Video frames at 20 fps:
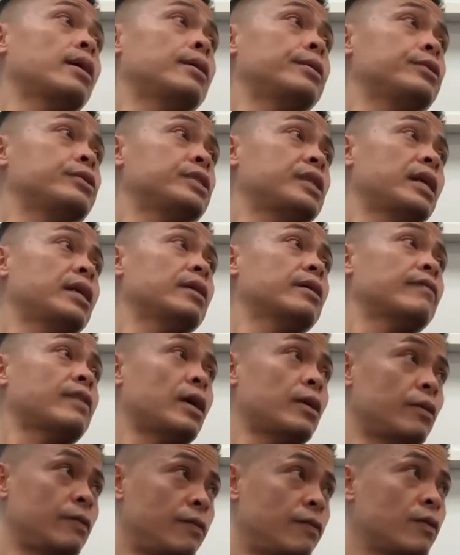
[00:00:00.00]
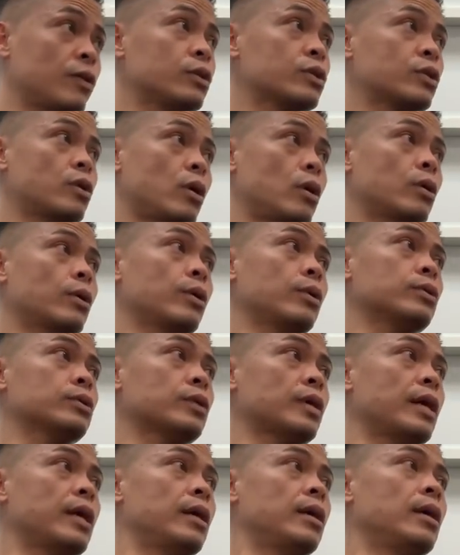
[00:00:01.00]
an understanding of how the first call
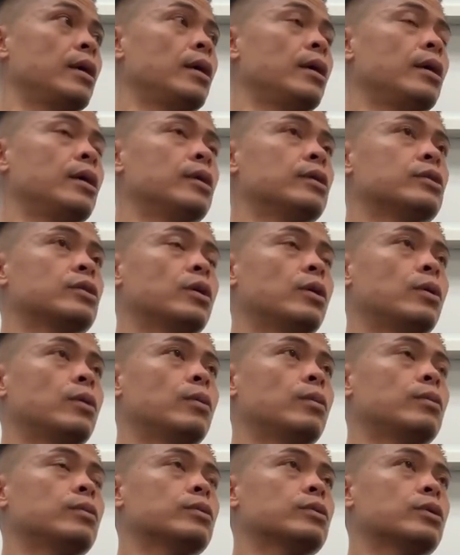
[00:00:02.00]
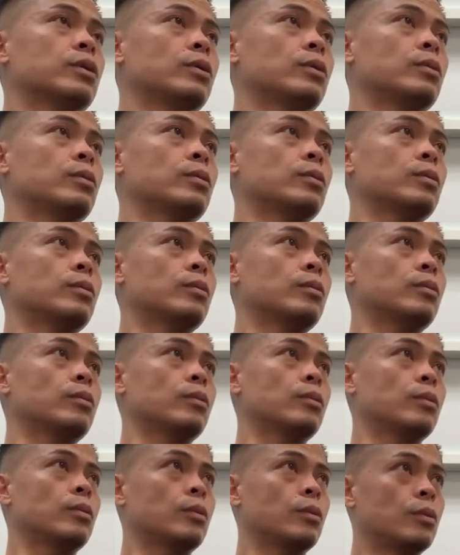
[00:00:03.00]
goes, right? Sure. So so
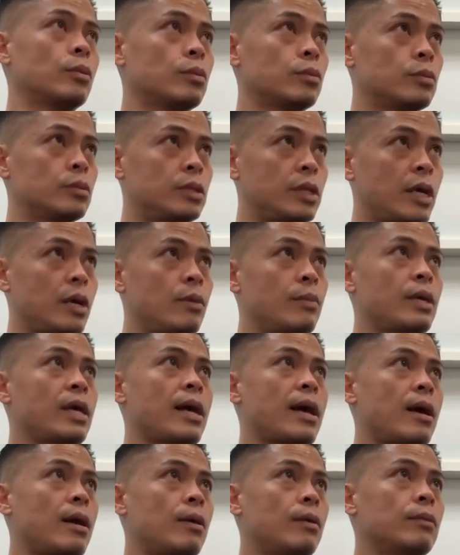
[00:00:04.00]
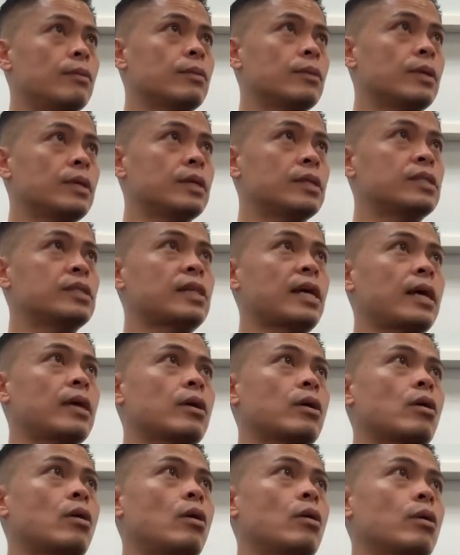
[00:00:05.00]
tell me how the
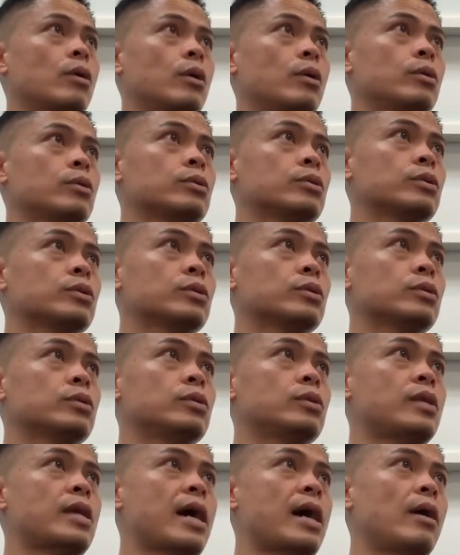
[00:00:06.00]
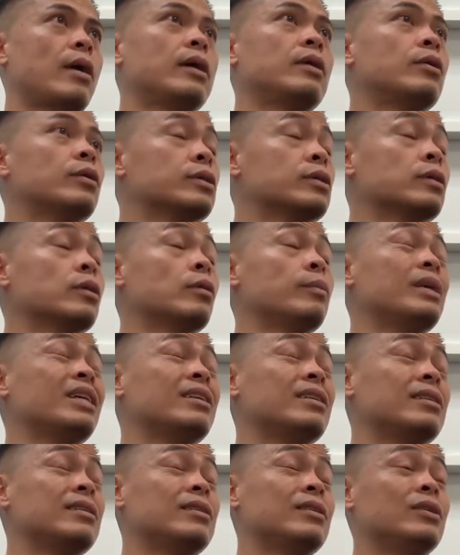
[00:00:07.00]
second call goes now. I know it's a little
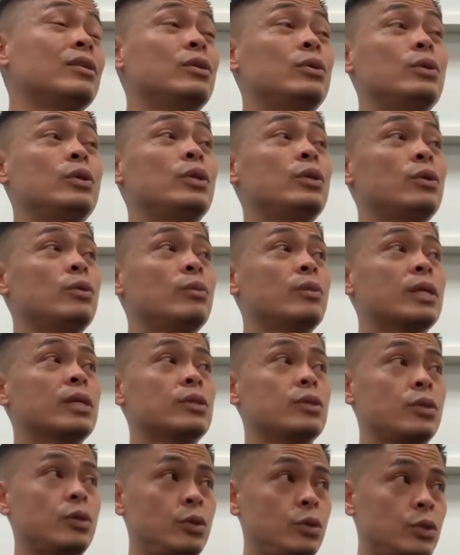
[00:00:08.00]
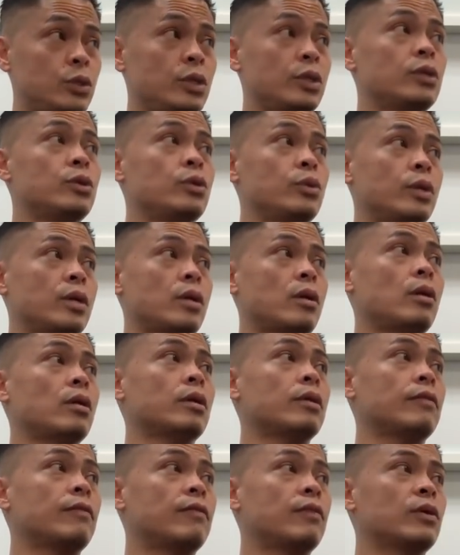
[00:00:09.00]
bit new to you because you're usually doing it
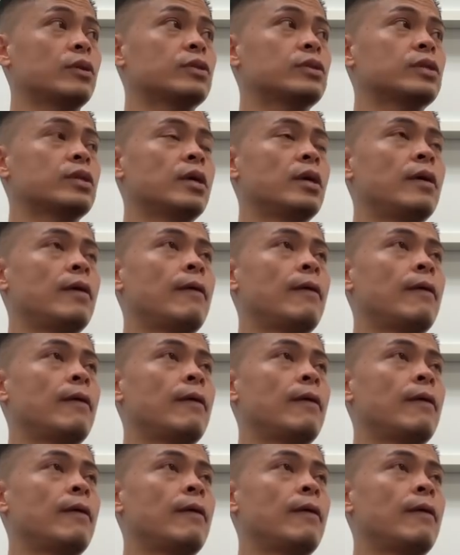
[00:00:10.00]
all on the first,